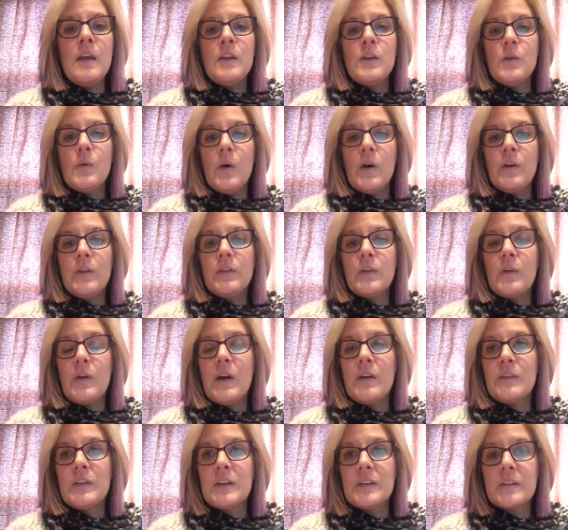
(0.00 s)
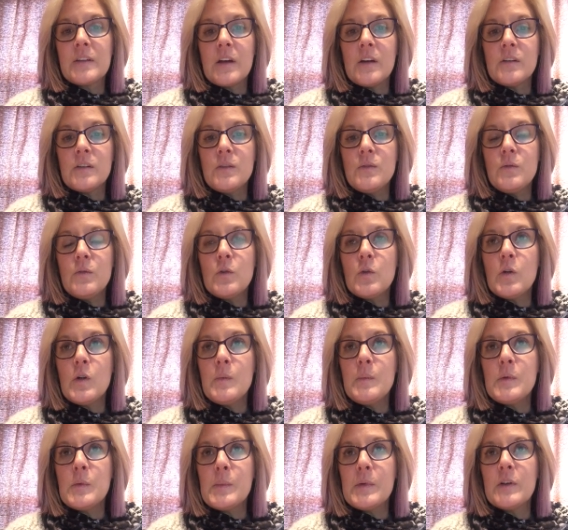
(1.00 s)
You also have a discussion
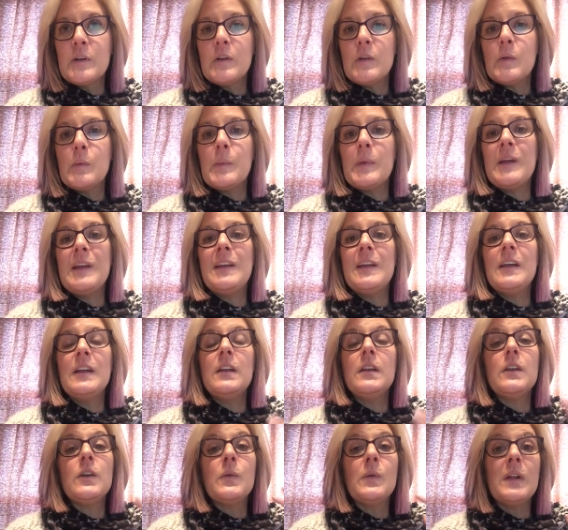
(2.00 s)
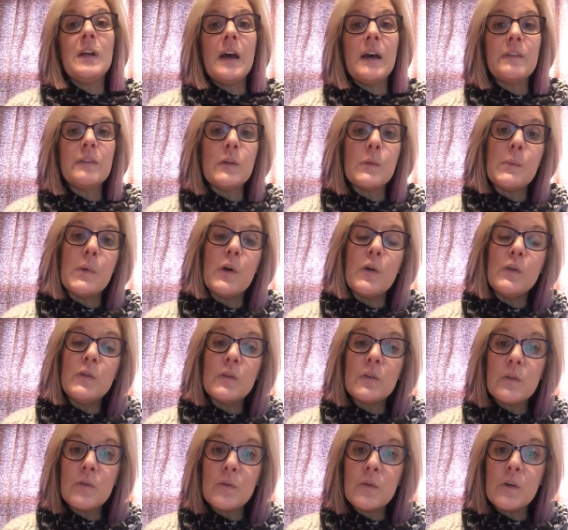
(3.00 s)
forum to participate in. You will have to
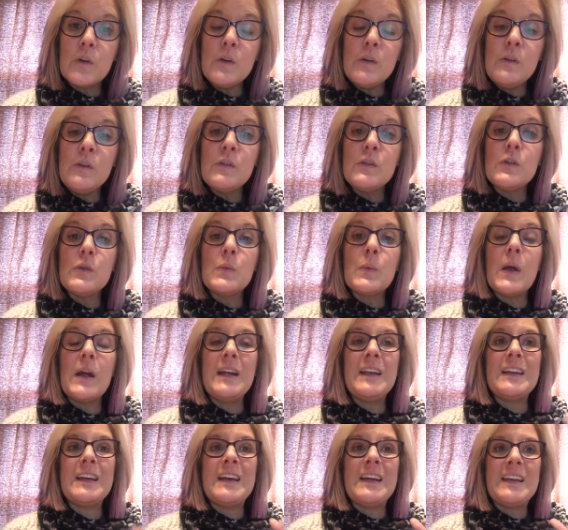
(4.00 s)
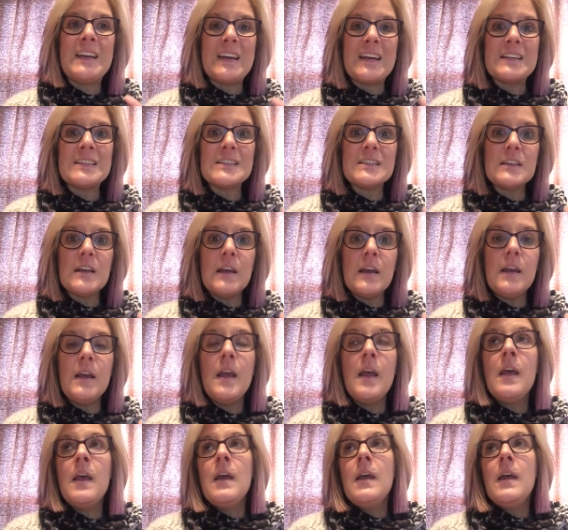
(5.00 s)
post first. You write an essay.